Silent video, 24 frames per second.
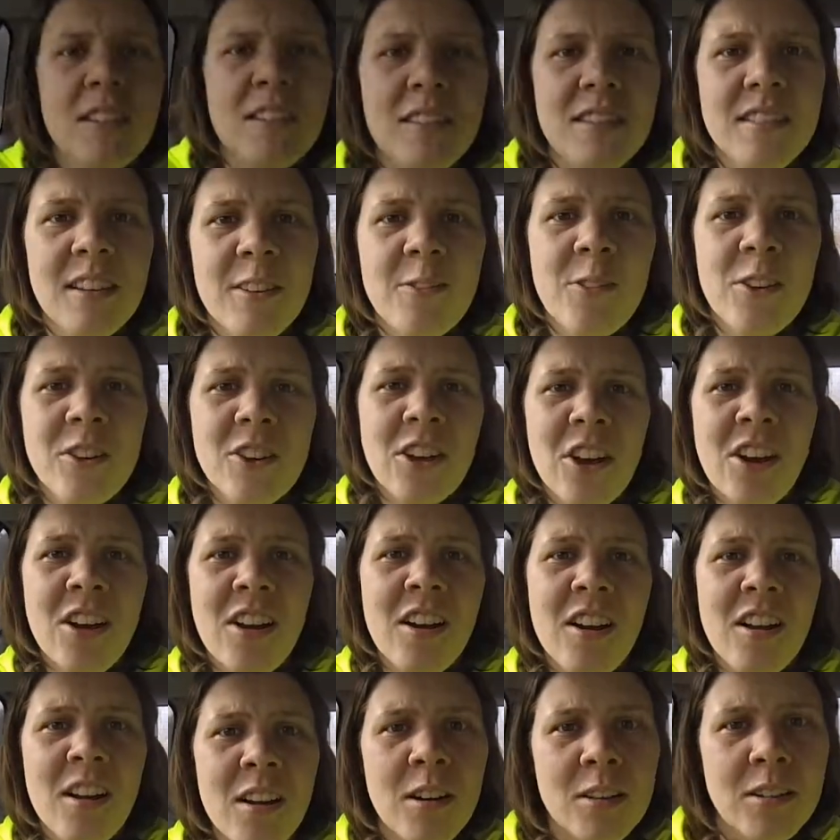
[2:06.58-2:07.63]
Different
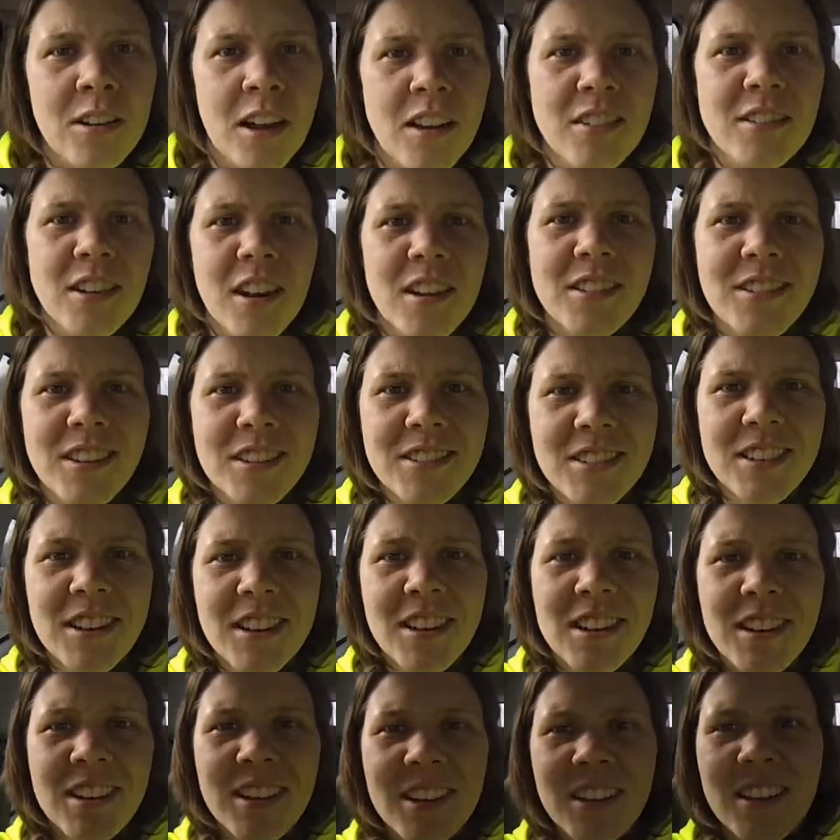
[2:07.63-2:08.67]
car! Da da da
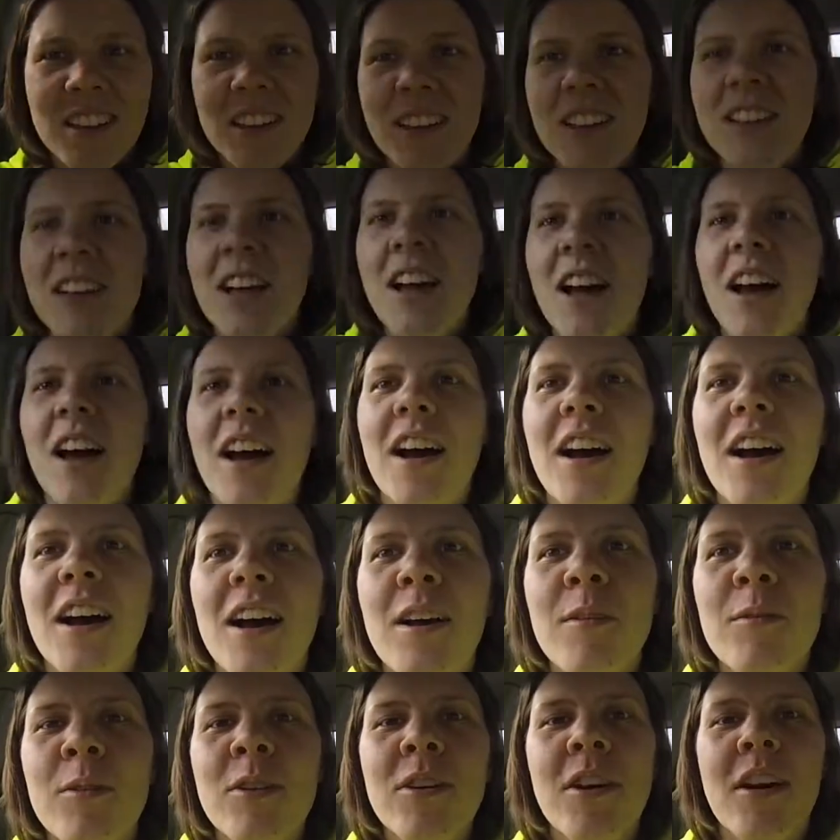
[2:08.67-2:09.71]
da!
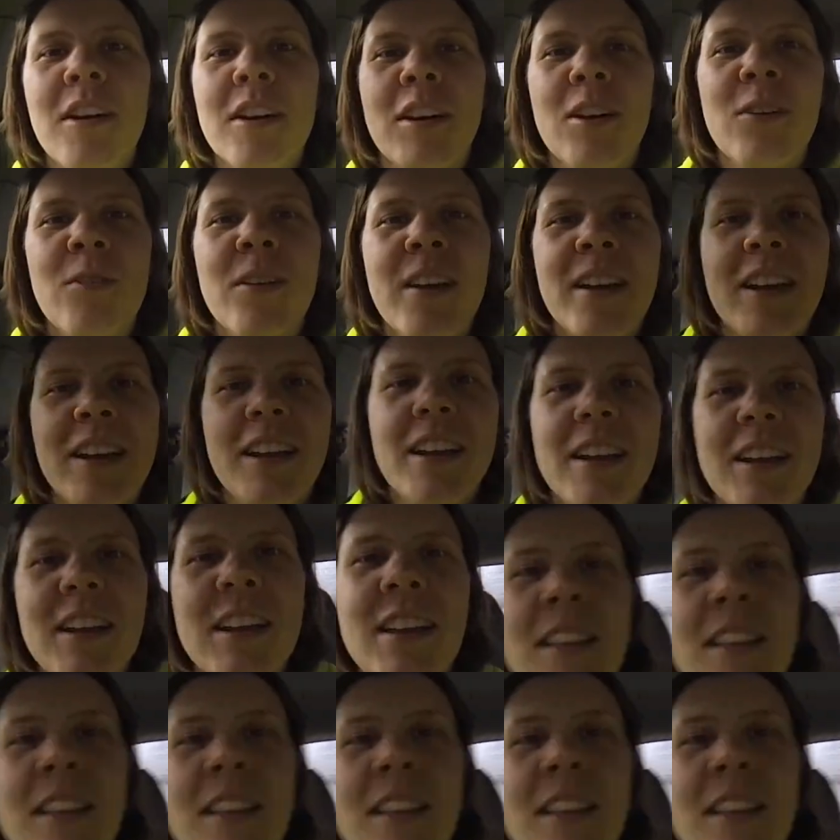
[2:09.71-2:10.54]
We're on our way.